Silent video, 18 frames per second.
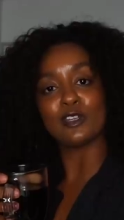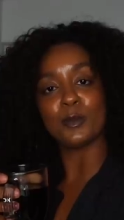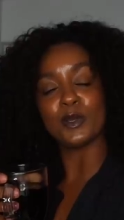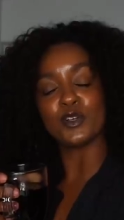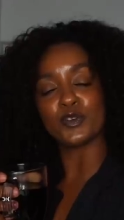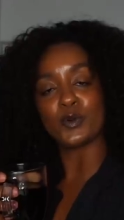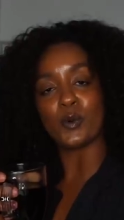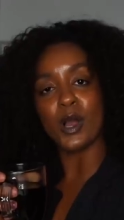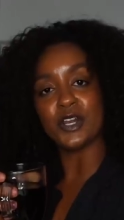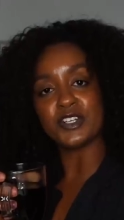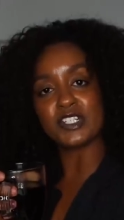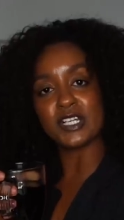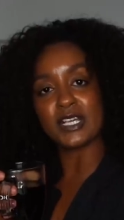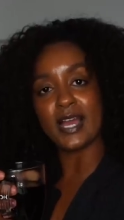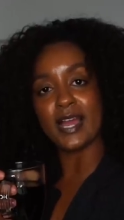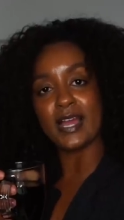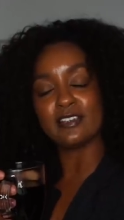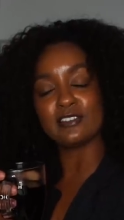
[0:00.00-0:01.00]
you so much for
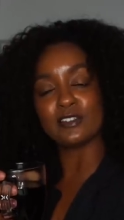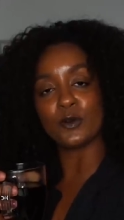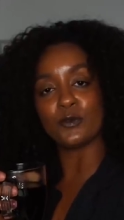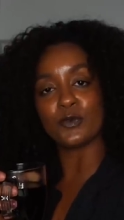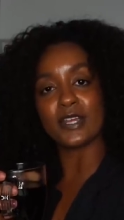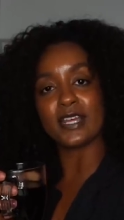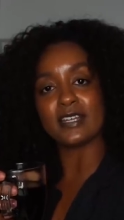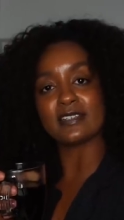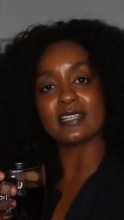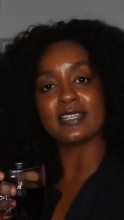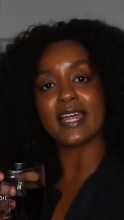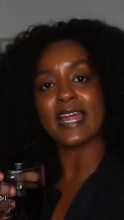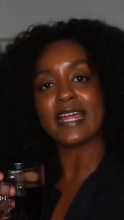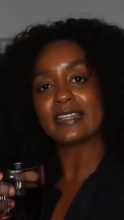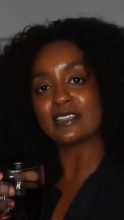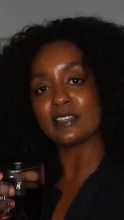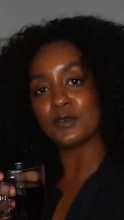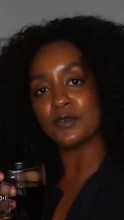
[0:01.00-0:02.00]
watching, guys. Don't forget to
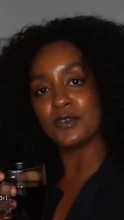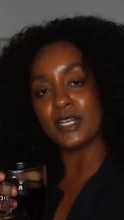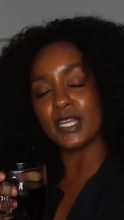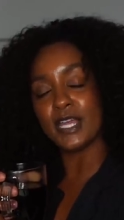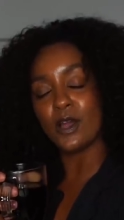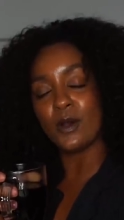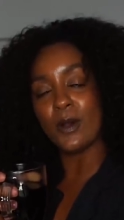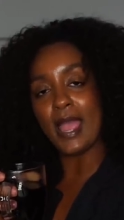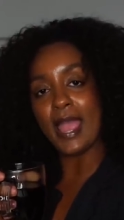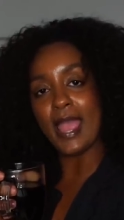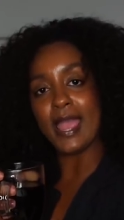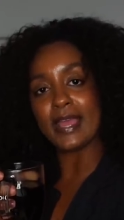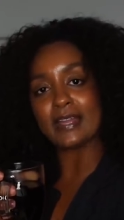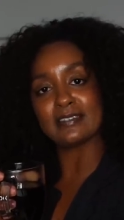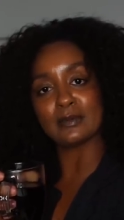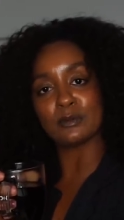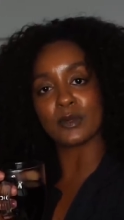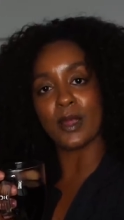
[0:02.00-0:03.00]
like this video
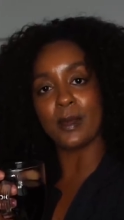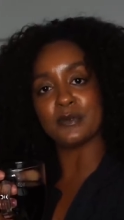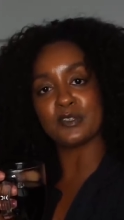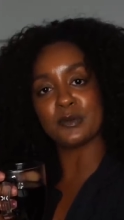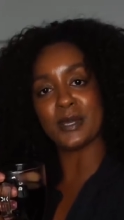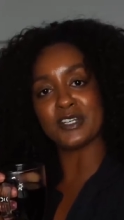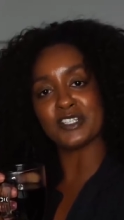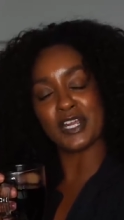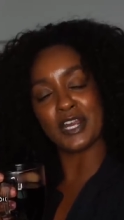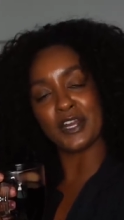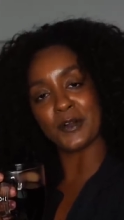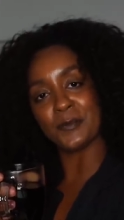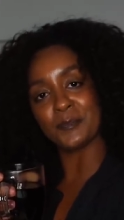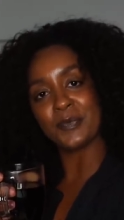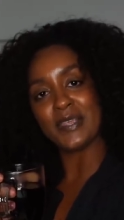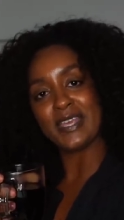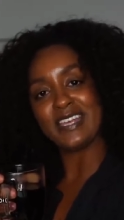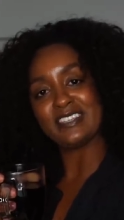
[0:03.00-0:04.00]
and subscribe to my
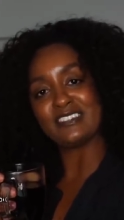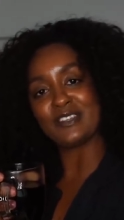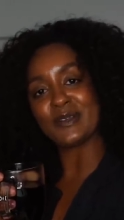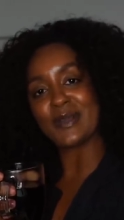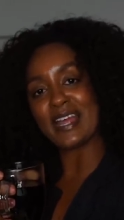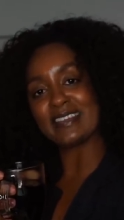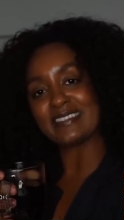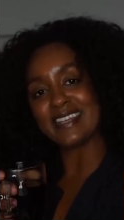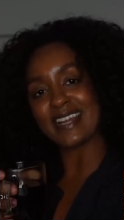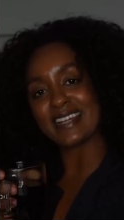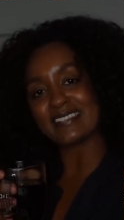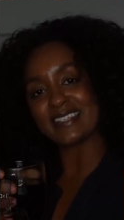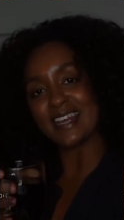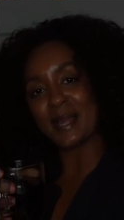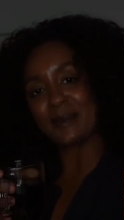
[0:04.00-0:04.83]
channel. See you guys next